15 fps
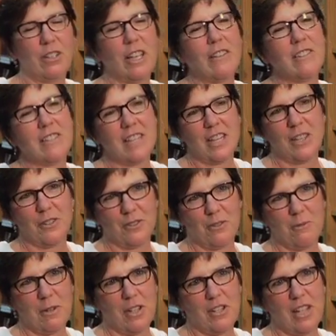Well, Kevin, thank you
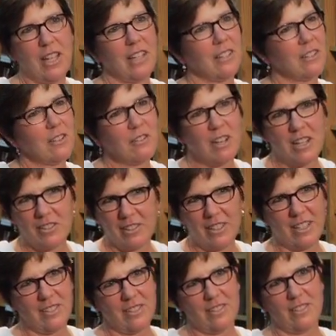so much, and
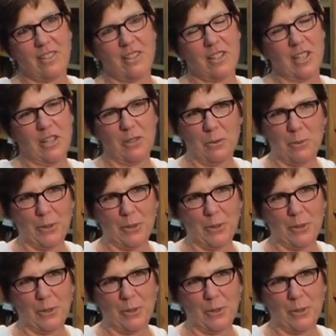congratulations on The Yellow